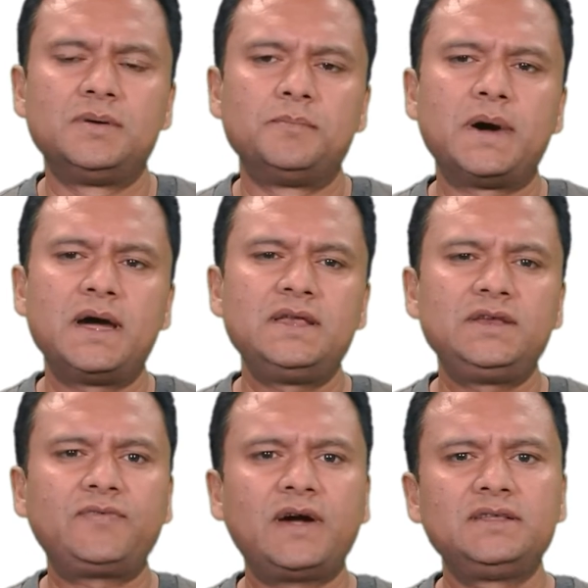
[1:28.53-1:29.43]
By
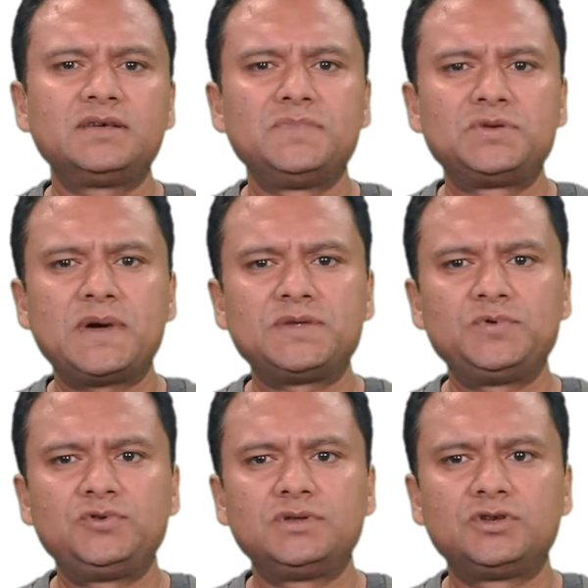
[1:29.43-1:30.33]
identifying the mismatch
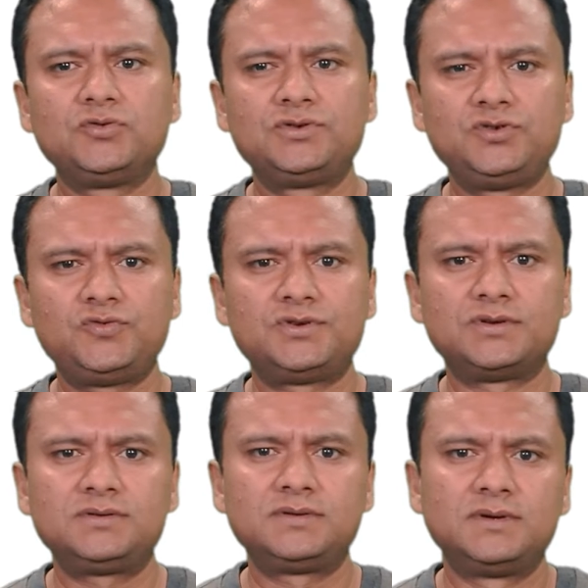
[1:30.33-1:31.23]
between the two
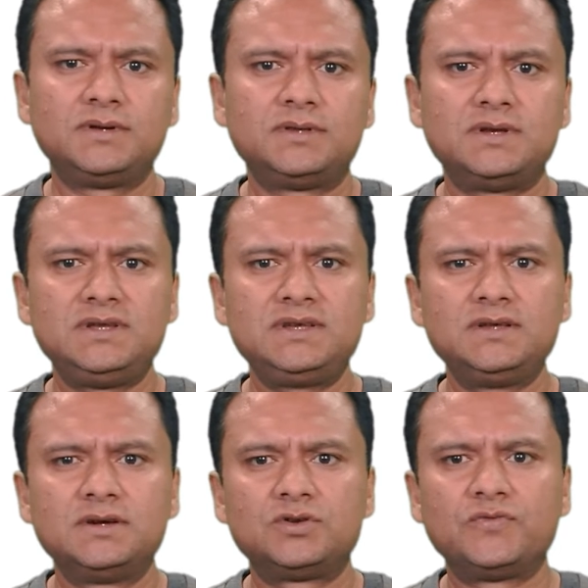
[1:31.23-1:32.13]
situations, the
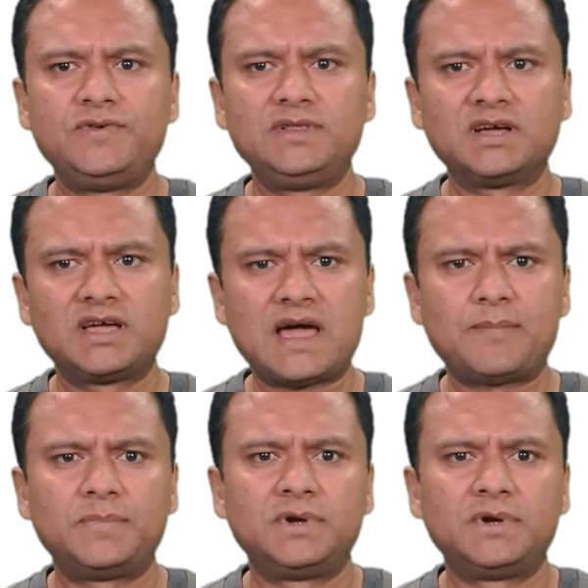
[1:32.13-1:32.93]
need to fill the gap,